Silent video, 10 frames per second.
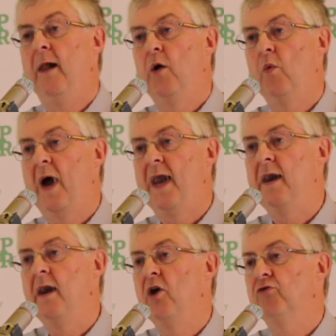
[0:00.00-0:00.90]

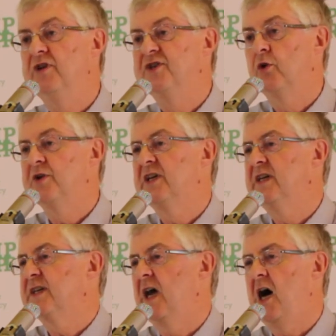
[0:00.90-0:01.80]
when
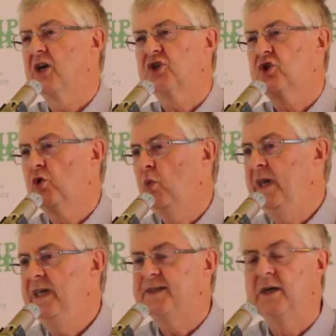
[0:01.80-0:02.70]
resources are
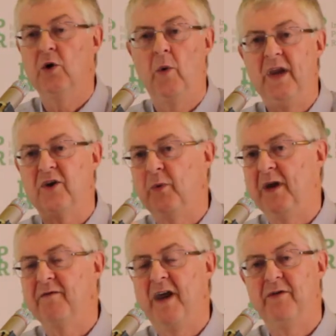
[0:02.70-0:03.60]
squeezed in a way that we have
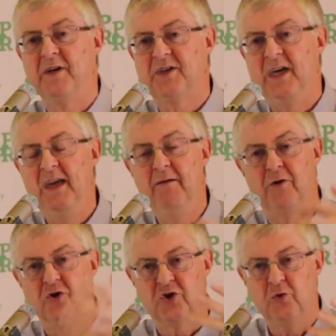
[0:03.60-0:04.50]
never seen for
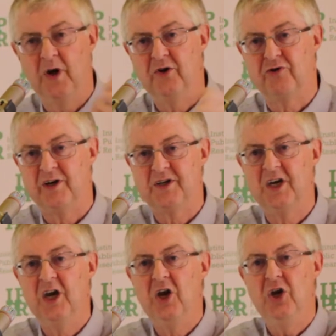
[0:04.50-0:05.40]
200
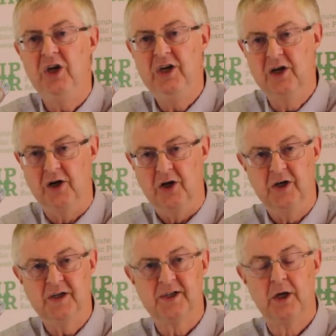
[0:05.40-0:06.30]

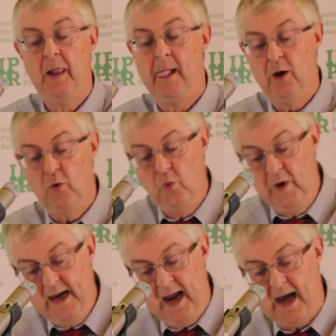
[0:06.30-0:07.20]
years,
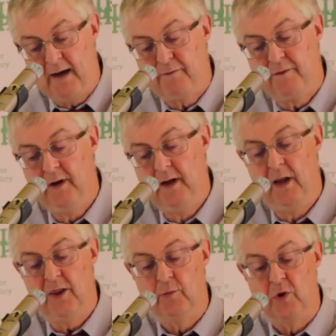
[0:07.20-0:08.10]
we have
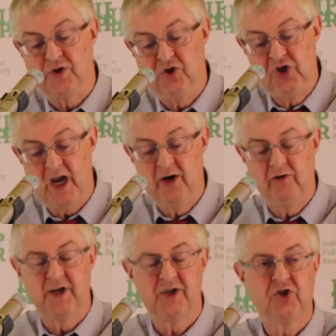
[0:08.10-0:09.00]
the most
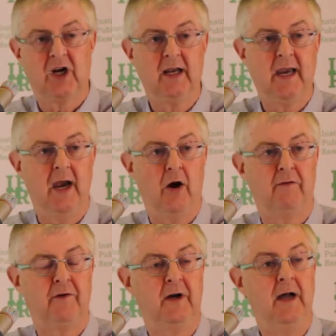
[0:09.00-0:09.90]
generous childcare
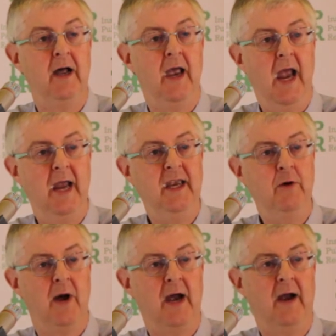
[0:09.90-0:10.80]
offer
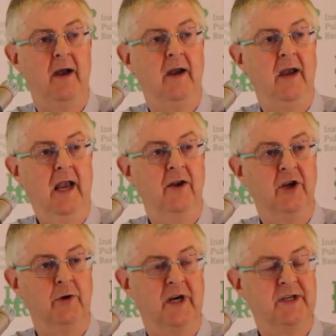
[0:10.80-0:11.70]
anywhere in the
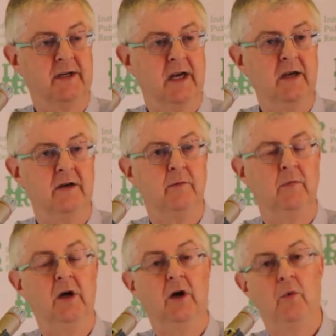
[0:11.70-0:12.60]
United Kingdom,
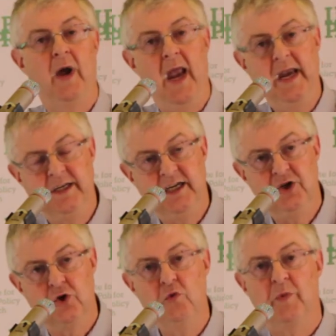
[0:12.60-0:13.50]
where
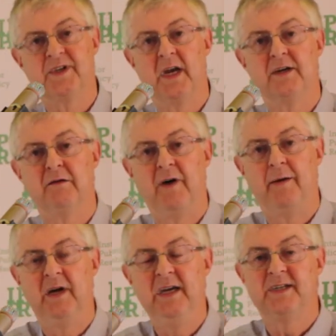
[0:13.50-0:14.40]
82% of
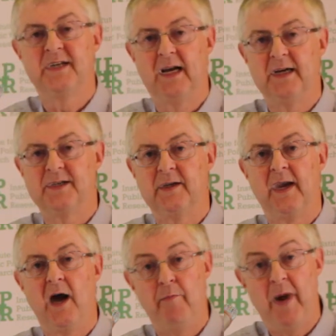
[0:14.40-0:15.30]
families tell us that they
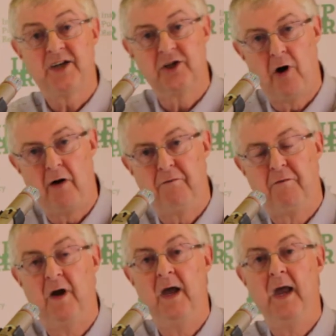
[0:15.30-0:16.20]
are better
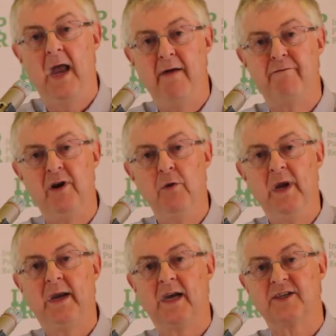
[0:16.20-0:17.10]
off every
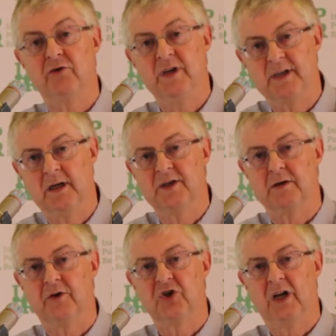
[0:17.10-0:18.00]
week as a result
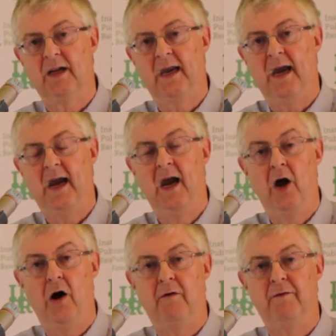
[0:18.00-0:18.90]
of the childcare
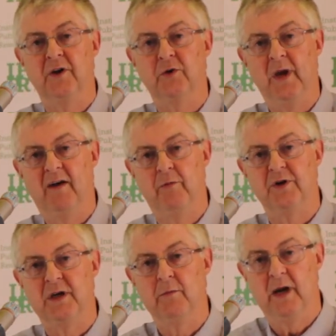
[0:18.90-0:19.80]
offer that we have put
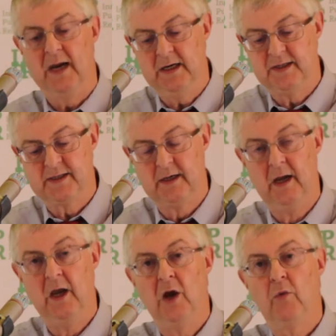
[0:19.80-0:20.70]
in place,
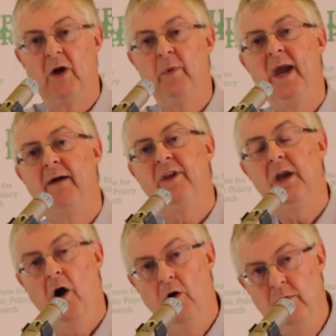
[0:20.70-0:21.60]
where we have the
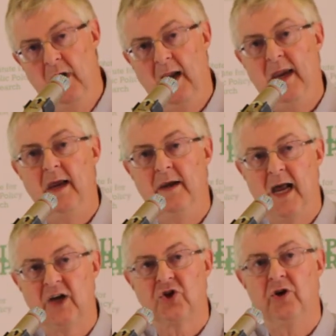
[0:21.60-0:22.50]
only
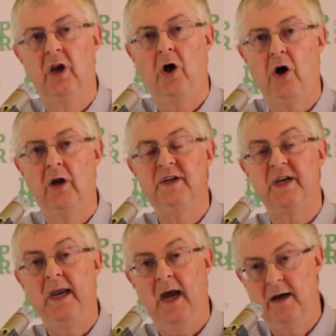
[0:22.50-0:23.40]
national
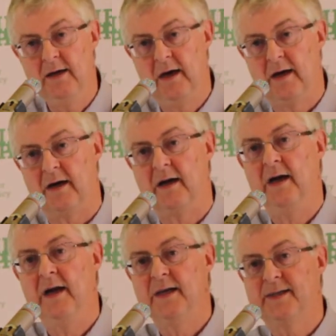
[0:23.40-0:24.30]
holiday hunger
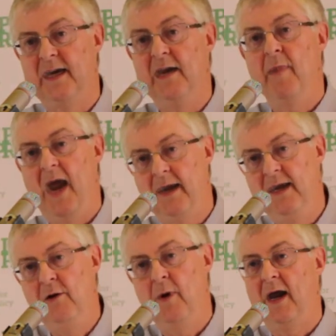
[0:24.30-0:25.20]
scheme
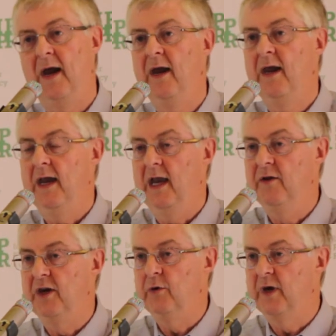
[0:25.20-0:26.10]
anywhere in
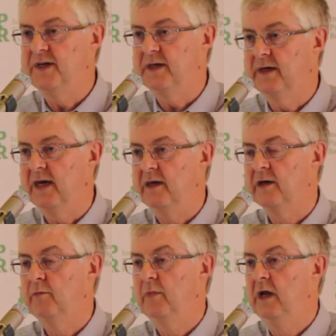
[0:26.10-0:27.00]
the United
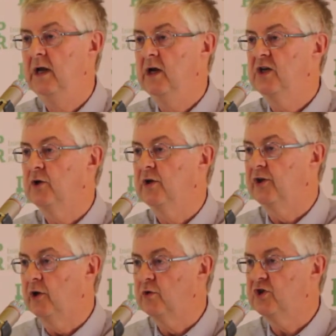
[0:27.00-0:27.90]
Kingdom, so that
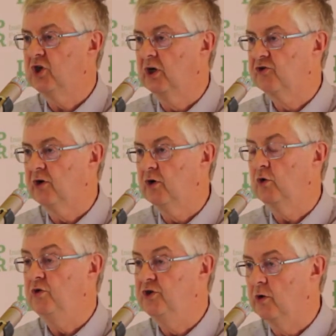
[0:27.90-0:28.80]
those children
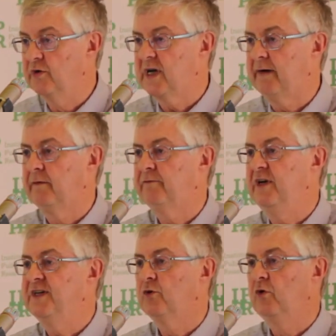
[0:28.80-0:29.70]
who don't have a free
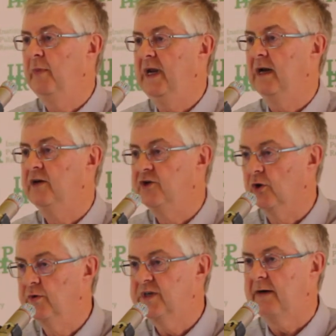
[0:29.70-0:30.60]
school meal and
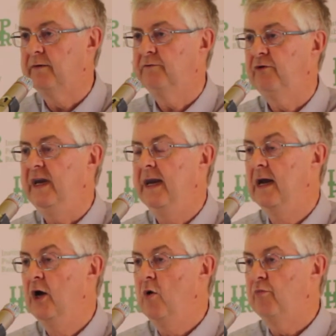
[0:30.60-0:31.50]
don't have a free
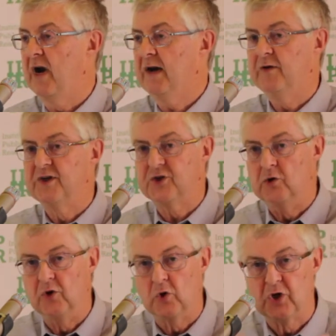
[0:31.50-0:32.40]
breakfast
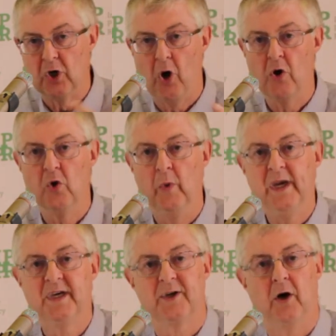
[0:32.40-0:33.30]
during those long
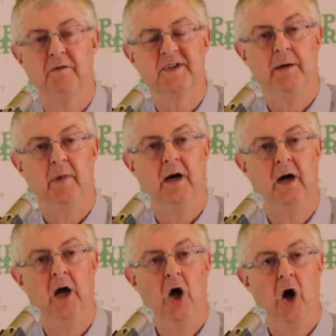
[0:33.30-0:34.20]
weeks of summer
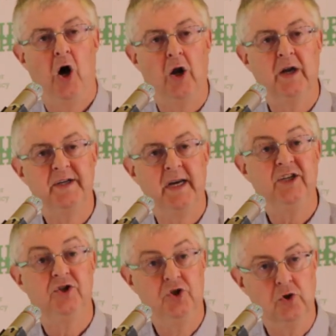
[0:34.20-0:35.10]
holidays
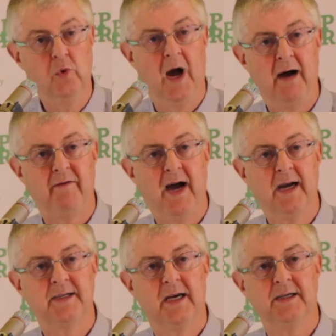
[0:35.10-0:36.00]
do have
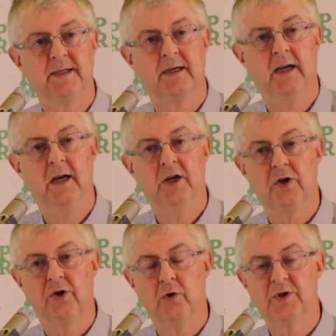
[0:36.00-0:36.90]
access to
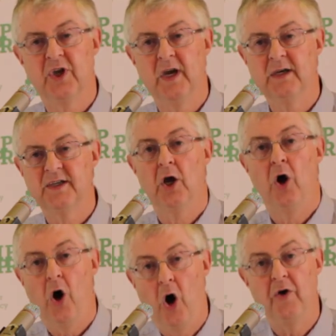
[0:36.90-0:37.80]
those things
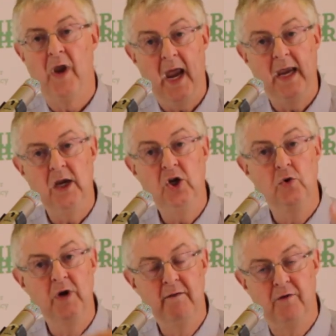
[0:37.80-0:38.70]
on a
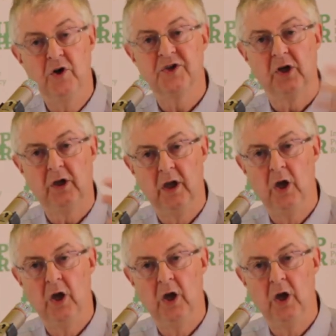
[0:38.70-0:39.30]
universal,